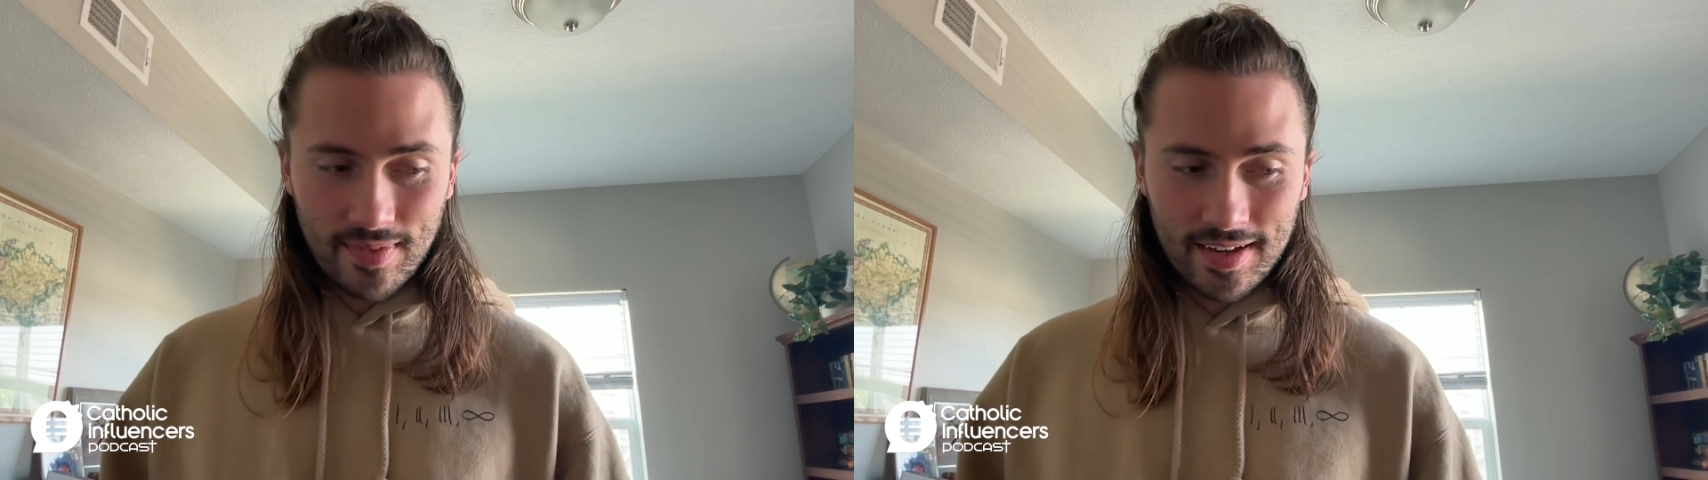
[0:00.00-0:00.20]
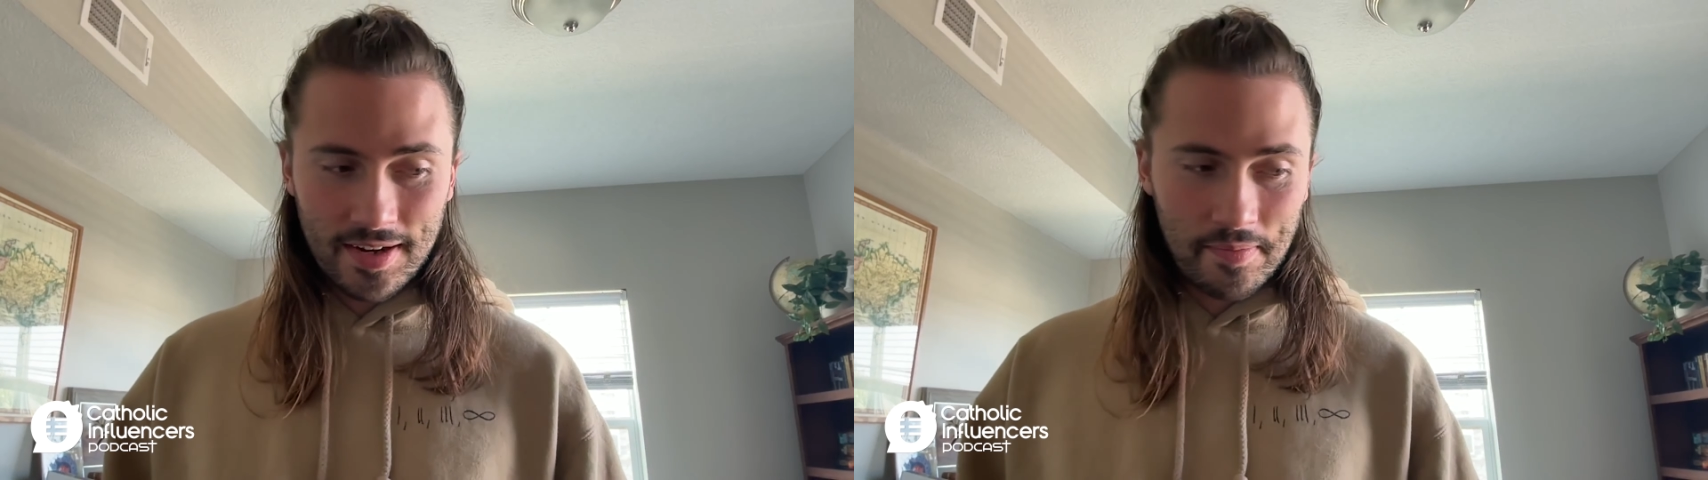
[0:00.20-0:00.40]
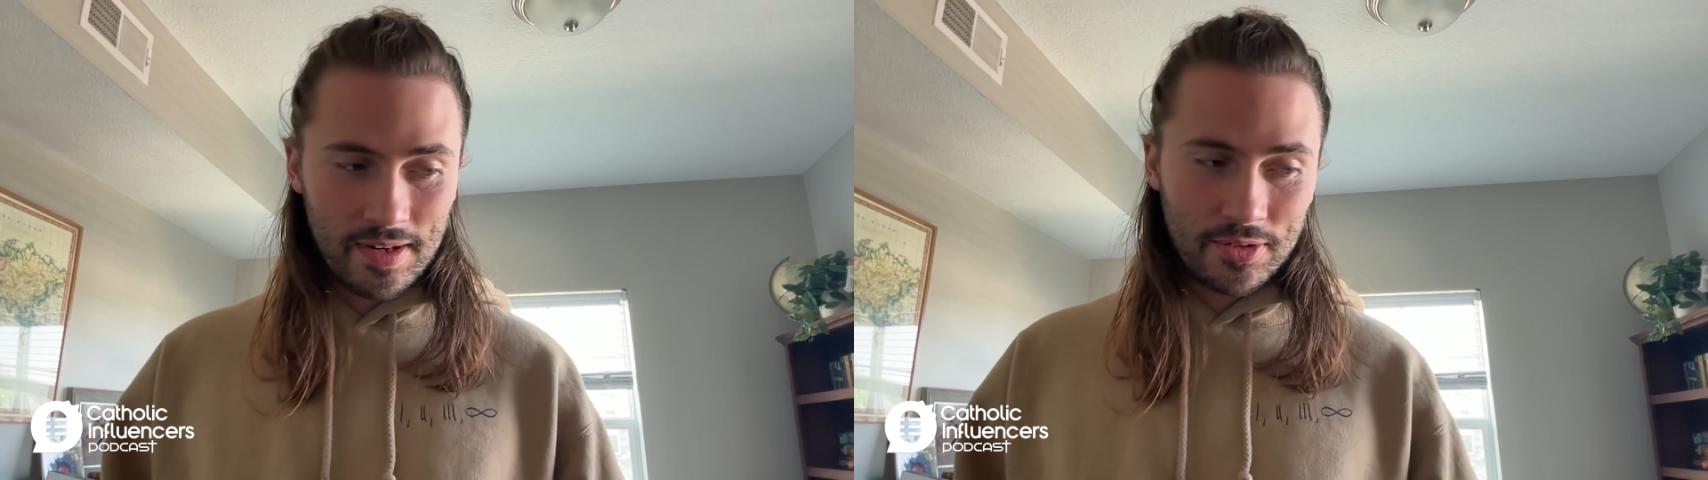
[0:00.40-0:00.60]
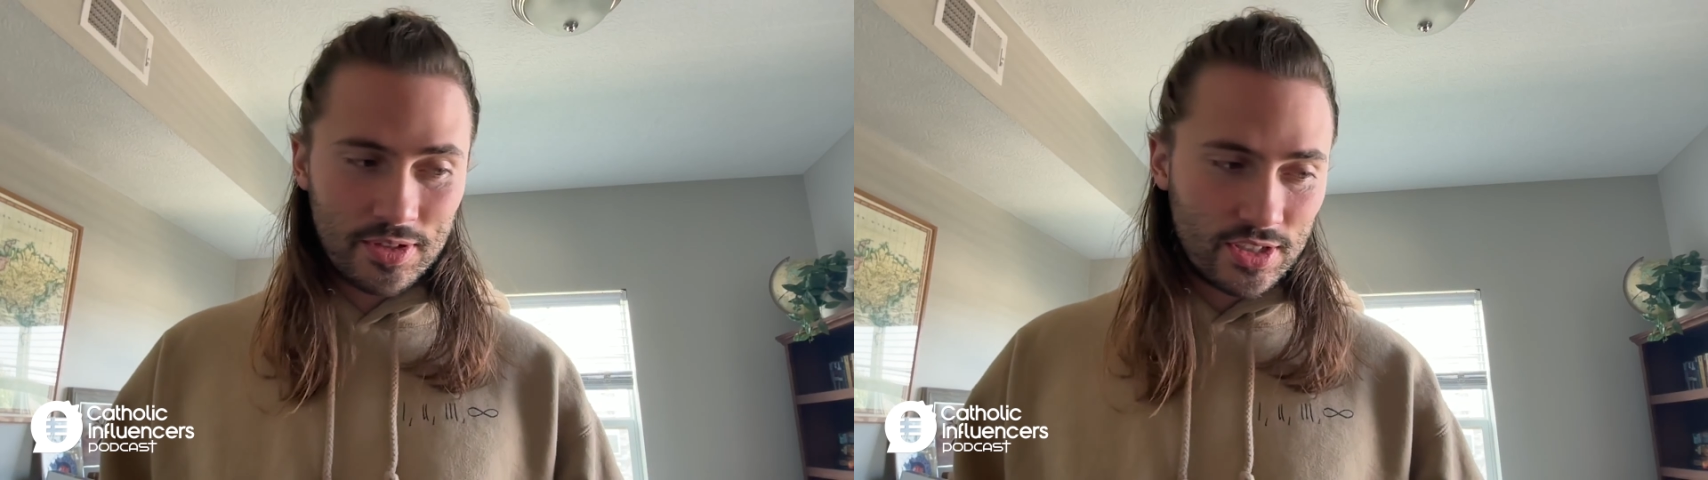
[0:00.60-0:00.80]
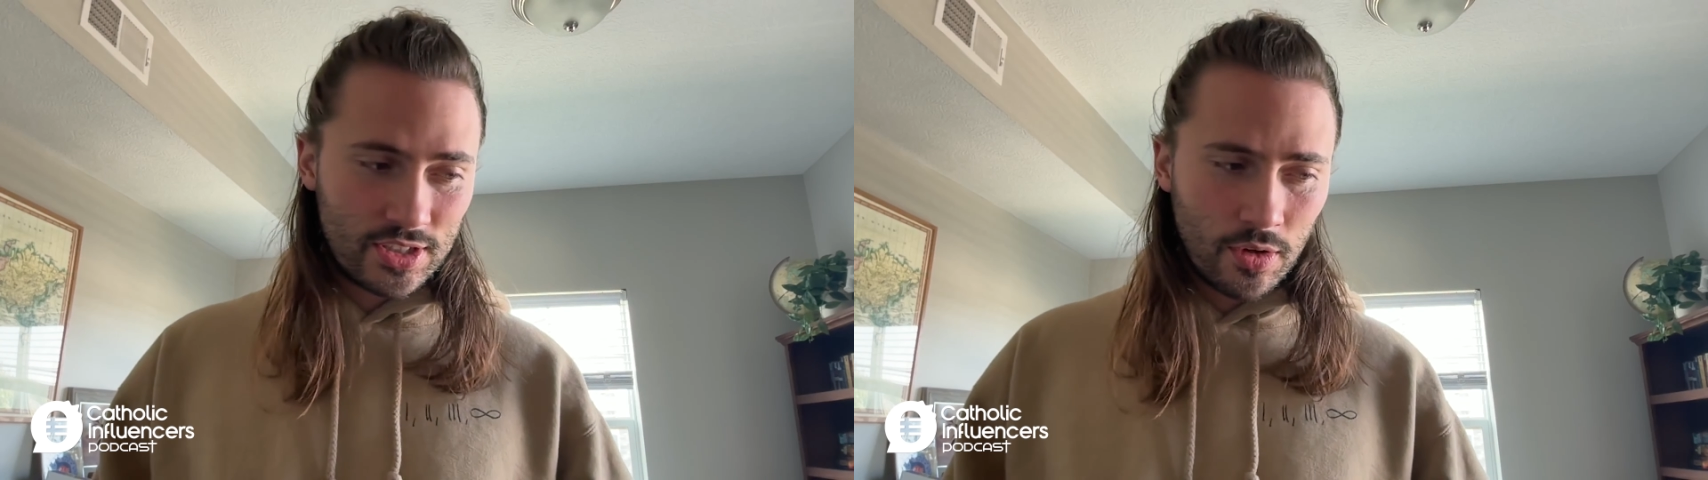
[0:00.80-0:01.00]
And it was
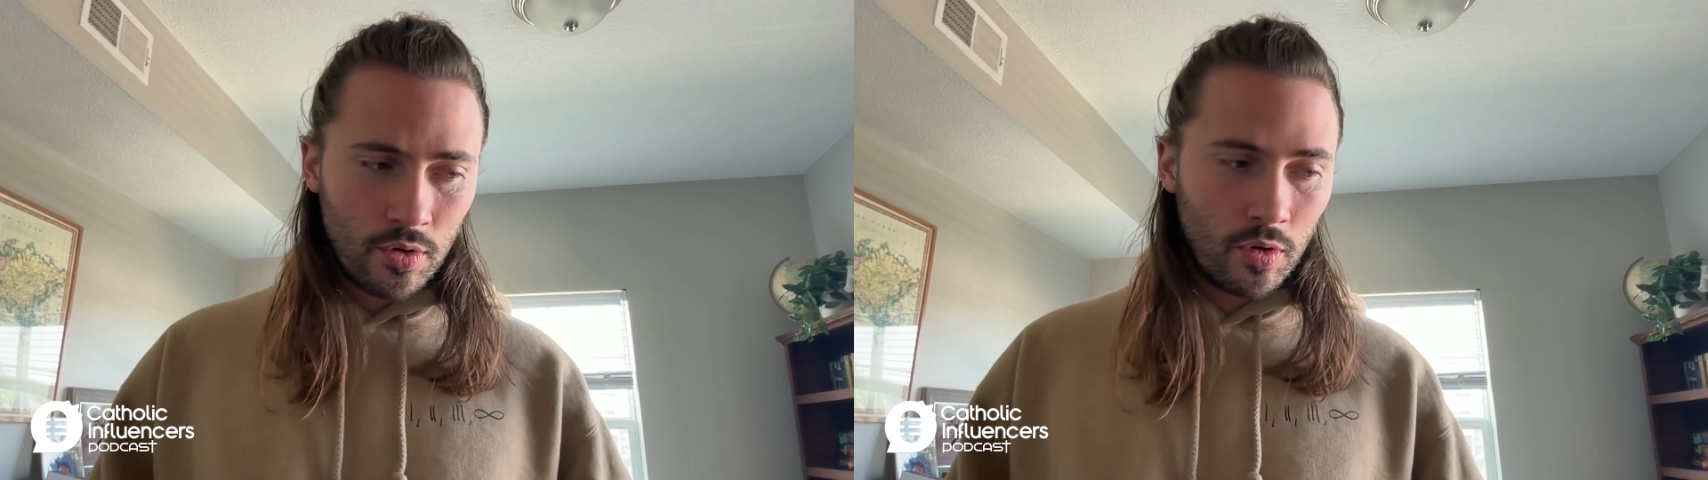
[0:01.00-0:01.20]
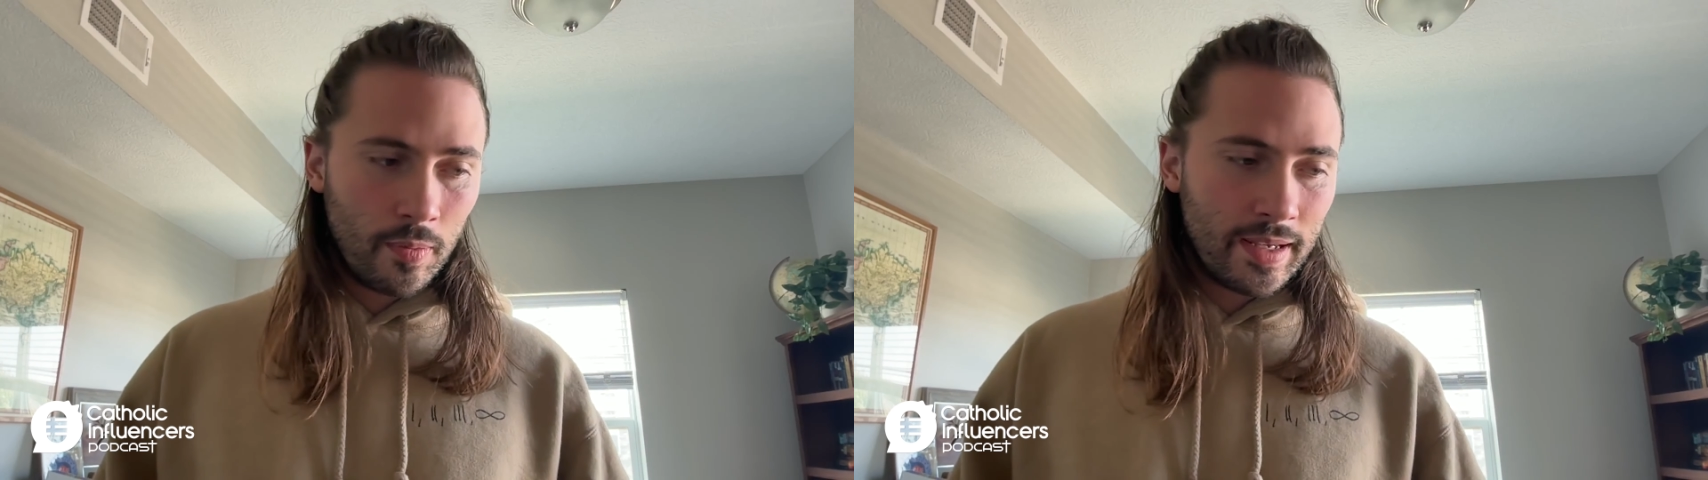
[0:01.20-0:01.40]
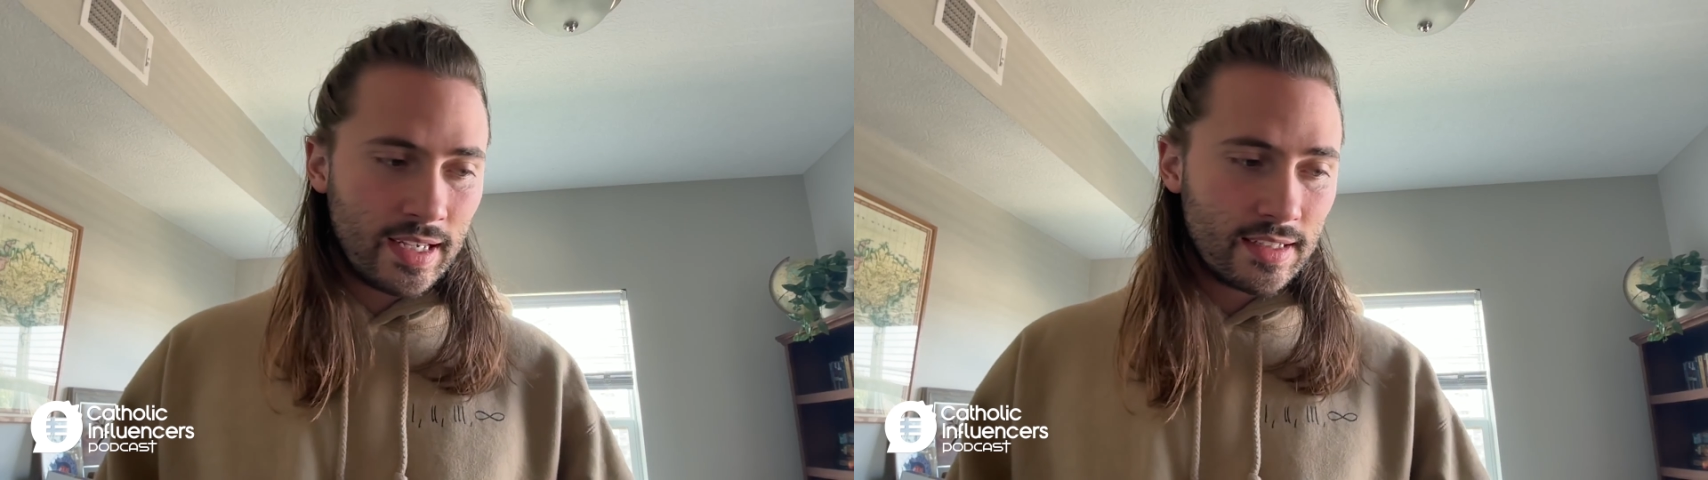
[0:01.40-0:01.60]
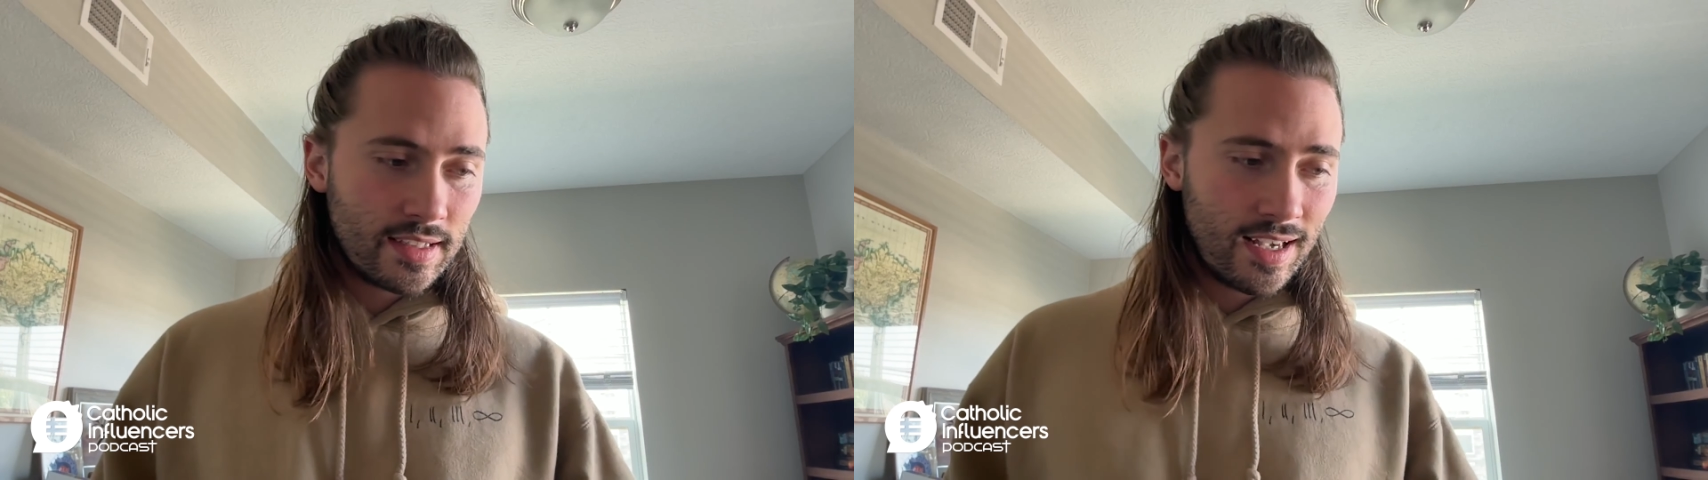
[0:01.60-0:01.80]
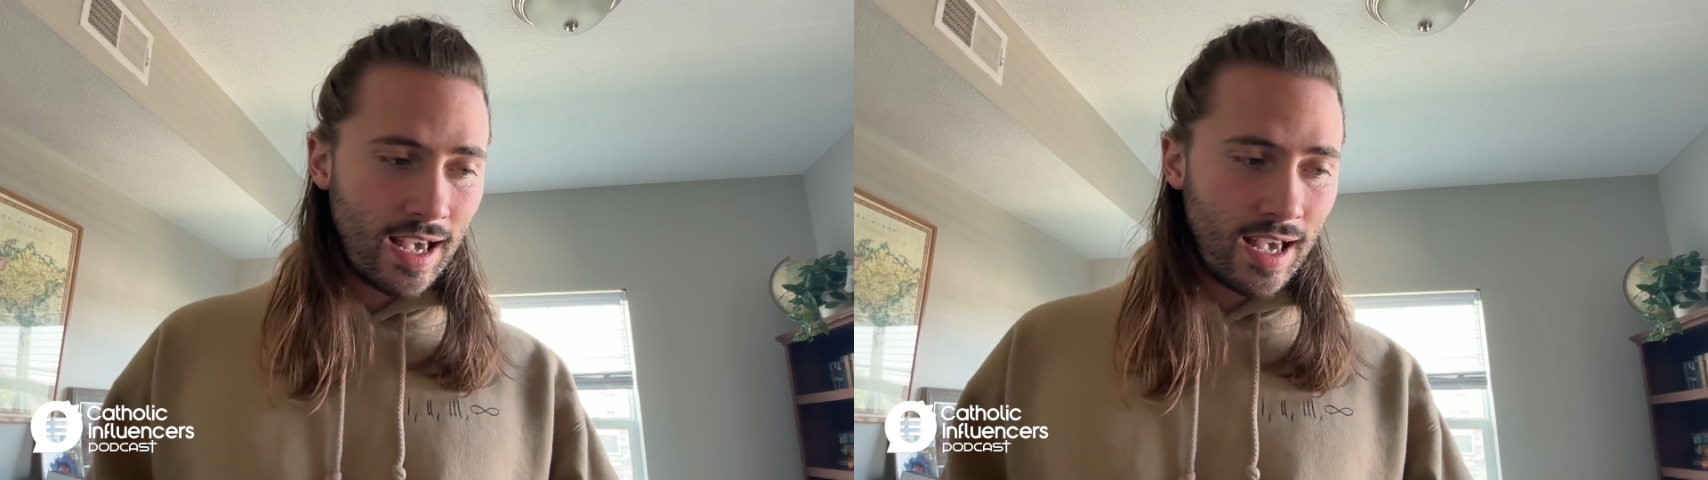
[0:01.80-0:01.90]
just so cool because,